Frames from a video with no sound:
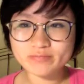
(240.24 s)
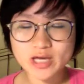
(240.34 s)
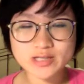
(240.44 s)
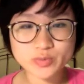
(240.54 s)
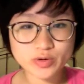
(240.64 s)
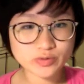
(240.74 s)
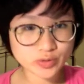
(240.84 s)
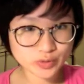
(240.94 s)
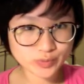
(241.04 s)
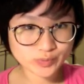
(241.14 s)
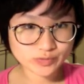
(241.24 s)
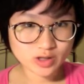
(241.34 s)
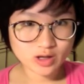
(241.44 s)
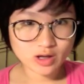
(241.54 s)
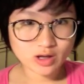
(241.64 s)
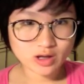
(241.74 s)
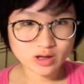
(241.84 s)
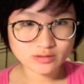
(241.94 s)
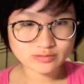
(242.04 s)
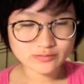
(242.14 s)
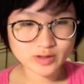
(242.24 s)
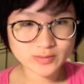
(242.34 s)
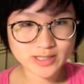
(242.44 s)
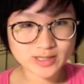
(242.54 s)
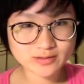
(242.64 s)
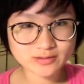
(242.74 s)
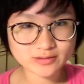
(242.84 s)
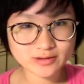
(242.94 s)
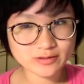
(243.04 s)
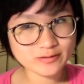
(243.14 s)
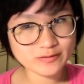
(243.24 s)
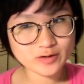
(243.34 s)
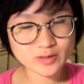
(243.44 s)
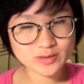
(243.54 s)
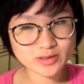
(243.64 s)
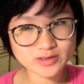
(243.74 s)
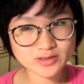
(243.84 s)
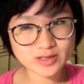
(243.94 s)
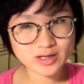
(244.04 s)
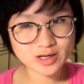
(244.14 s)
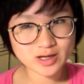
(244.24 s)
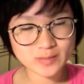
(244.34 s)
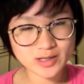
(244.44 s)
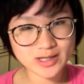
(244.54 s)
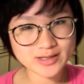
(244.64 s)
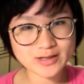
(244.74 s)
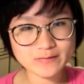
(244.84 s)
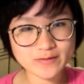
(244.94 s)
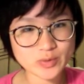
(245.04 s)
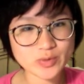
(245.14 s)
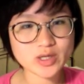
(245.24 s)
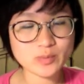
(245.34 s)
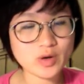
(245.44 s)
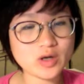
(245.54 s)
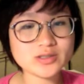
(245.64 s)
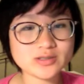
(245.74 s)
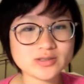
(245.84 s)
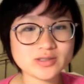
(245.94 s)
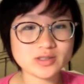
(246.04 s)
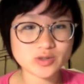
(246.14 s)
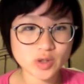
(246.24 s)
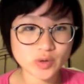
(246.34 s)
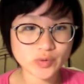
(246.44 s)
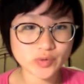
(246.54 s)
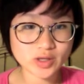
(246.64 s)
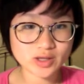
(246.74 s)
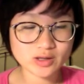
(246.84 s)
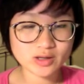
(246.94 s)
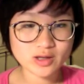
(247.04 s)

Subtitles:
As we all know, verb is played a very important role in